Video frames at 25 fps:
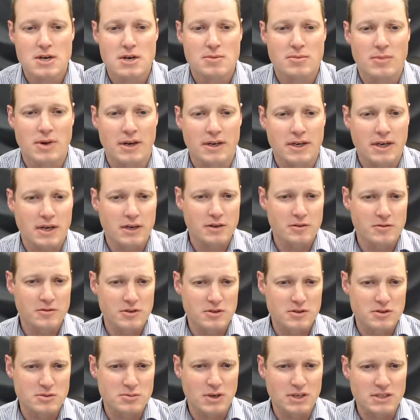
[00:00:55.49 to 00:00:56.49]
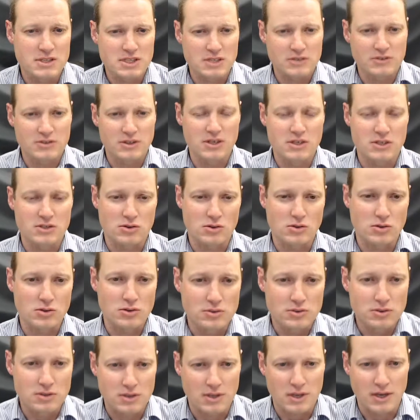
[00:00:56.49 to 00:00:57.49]
My accounting firm is about 7 years
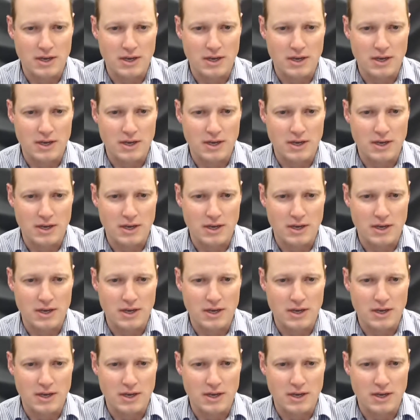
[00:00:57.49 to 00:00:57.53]
old,